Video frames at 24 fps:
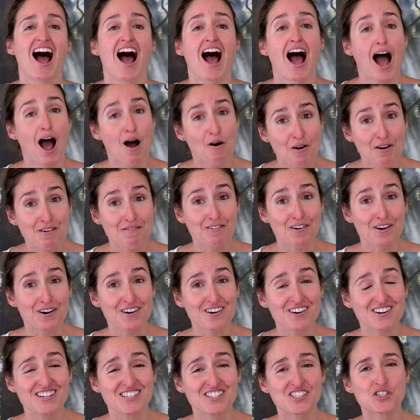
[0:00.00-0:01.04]

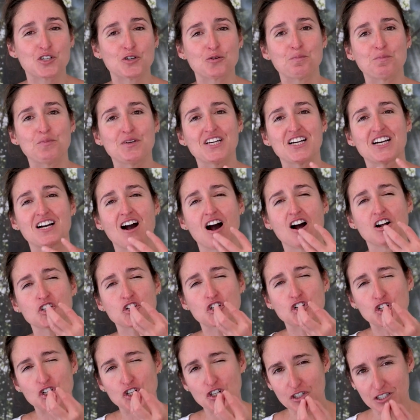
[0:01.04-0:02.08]
However, to be
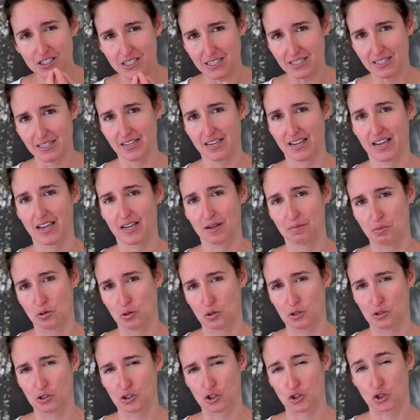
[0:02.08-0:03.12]
consciously
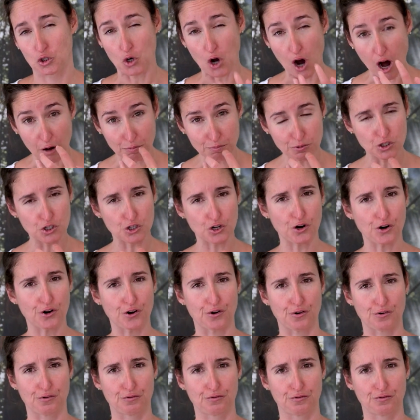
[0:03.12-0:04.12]
able to observe